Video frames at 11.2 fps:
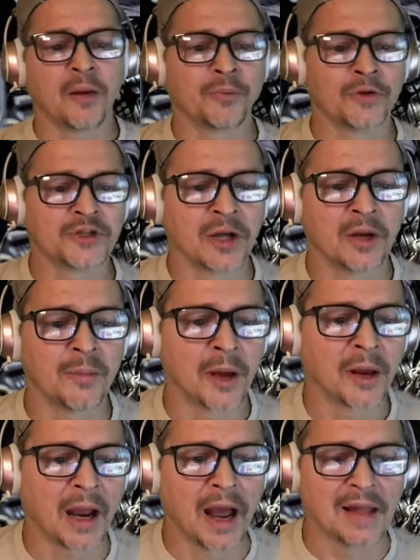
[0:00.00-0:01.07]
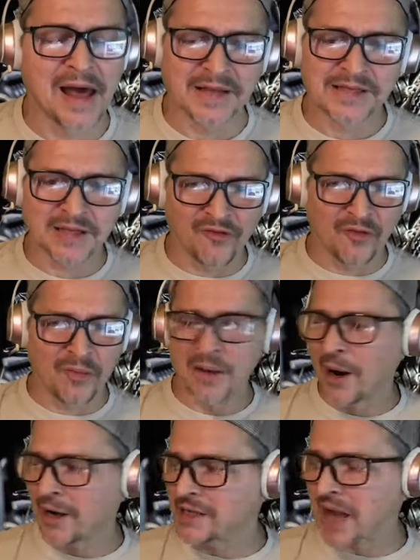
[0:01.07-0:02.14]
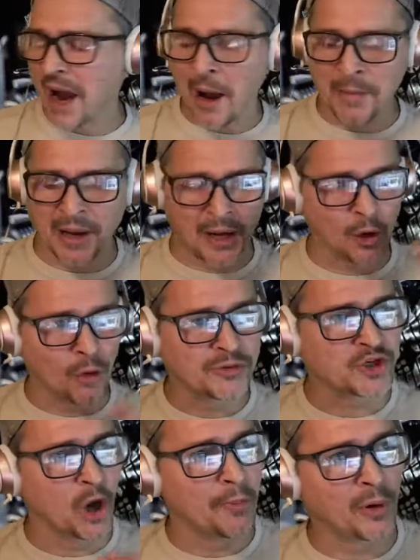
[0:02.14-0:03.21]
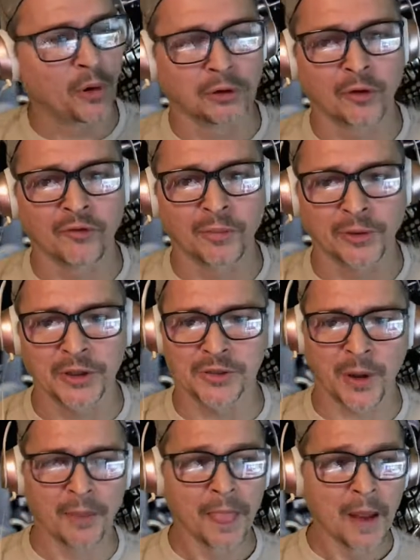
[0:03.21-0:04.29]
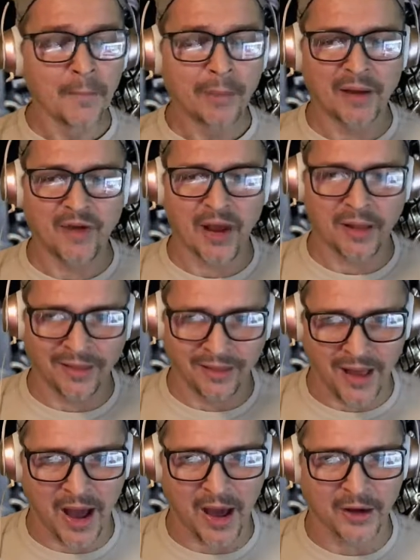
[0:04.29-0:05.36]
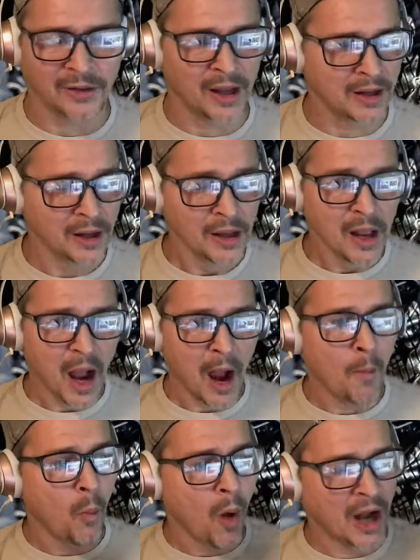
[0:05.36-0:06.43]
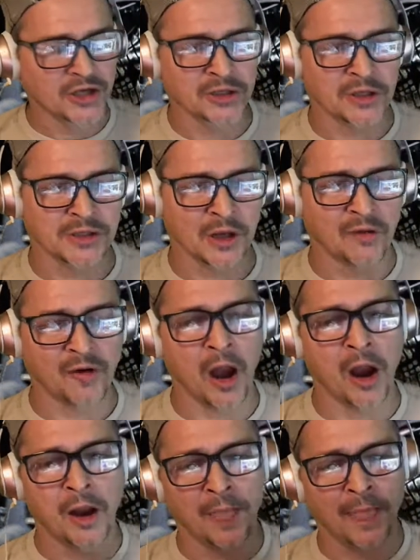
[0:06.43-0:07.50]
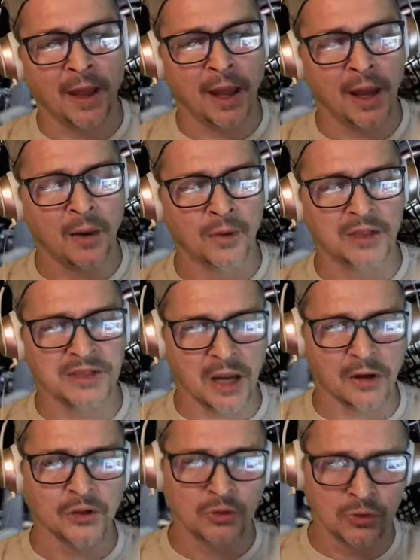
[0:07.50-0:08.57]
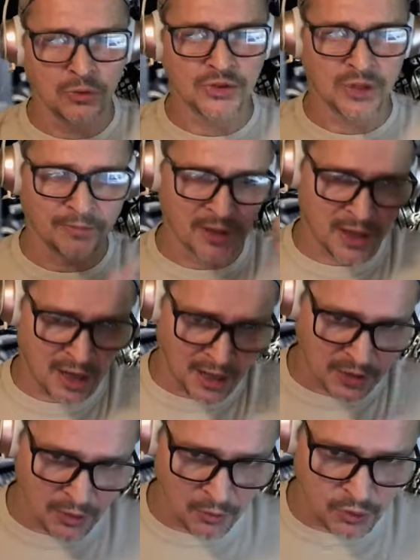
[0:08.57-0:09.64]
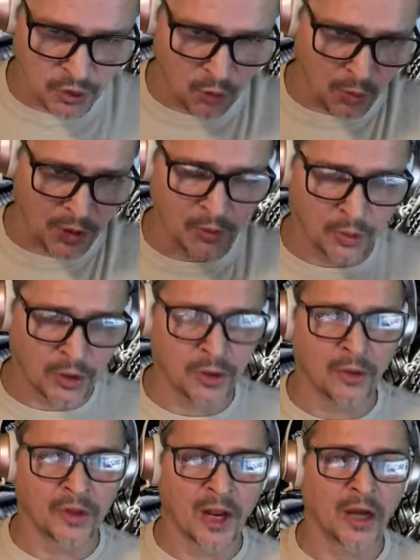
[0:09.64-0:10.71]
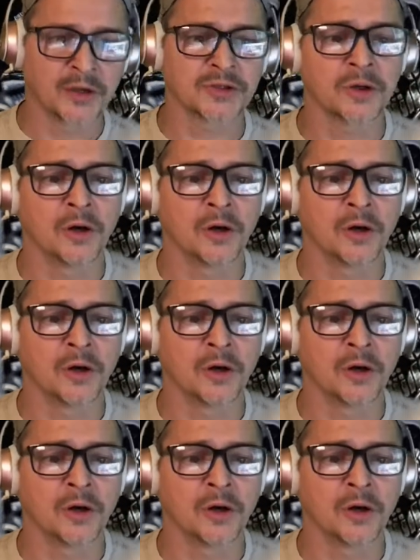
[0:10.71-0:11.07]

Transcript: I appreciate it, man. I got a lot of stuff on my mind. Is I mean, I know I'm jumping all over the place, man, but I've got a lot of like, I'm watching this stuff. All right. And I want to tell you something that I told one of, one of the other guys.